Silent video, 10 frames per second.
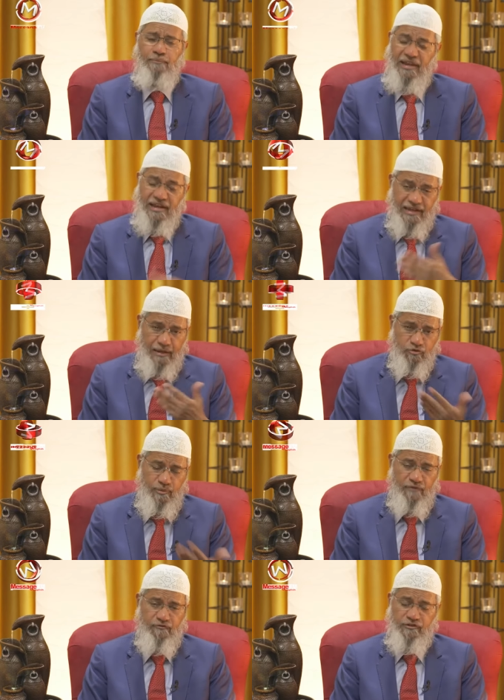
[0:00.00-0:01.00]
Many times you
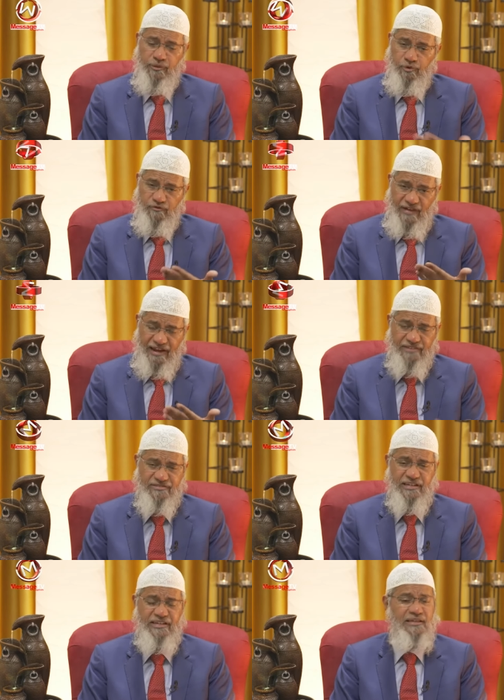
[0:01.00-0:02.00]
may have to support
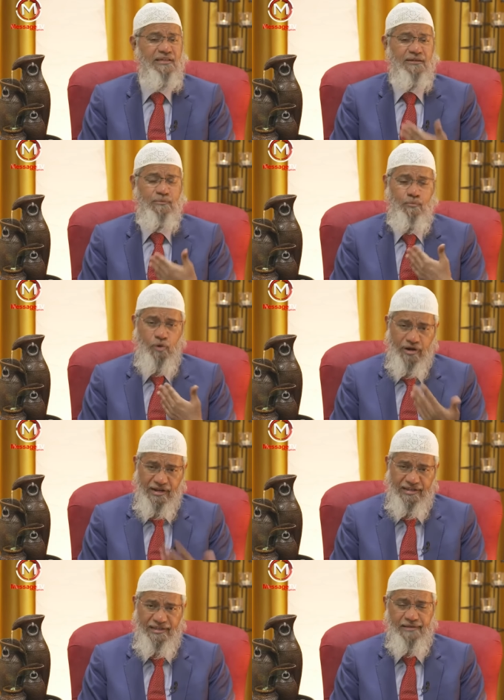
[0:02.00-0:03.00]
financially,
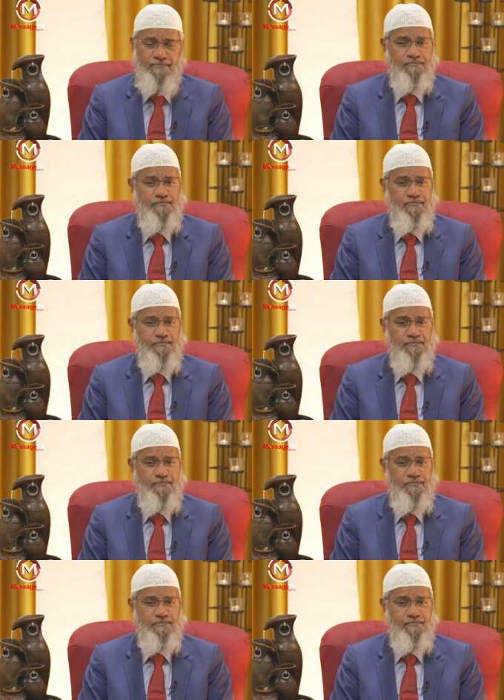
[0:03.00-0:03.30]
morally,